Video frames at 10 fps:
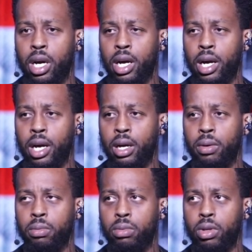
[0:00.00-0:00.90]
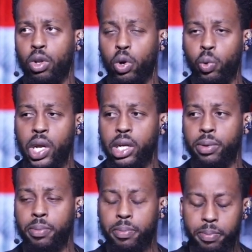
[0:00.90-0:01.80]
Uh, Lord willing.
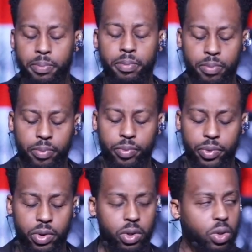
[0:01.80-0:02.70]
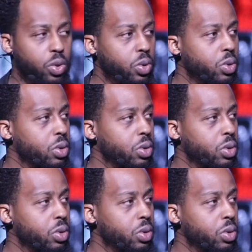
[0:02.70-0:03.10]
Cool.